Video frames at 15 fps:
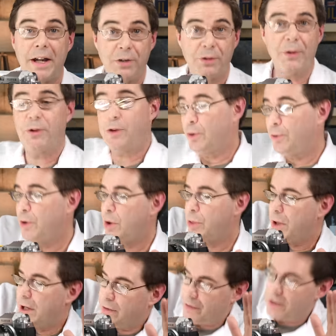so there's a few
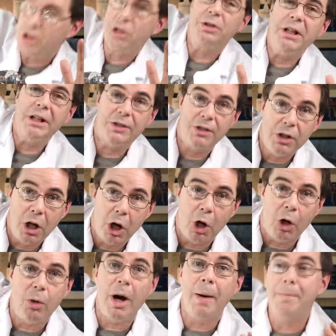things that you need to
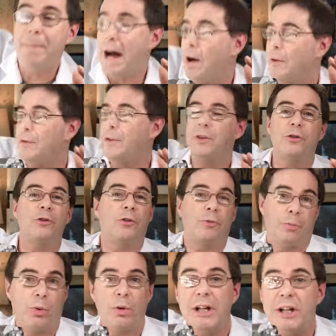know about this
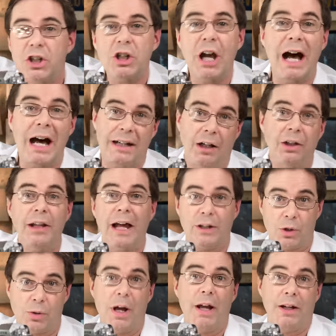pre-shot
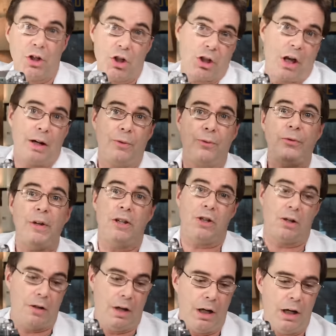electronic shutter
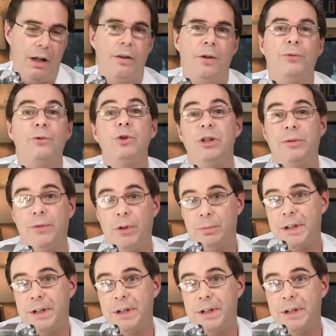feature on Fujifilm